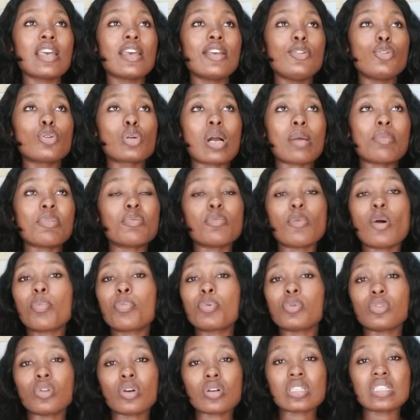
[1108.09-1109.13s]
you can be more
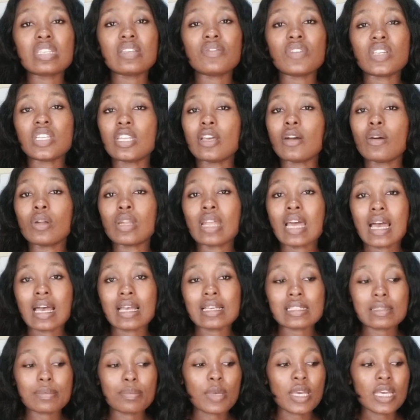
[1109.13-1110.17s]
productive in the other
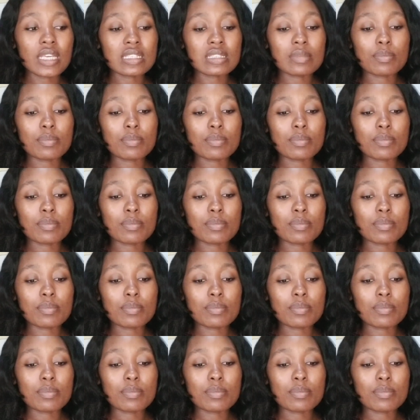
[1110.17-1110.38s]
aspects.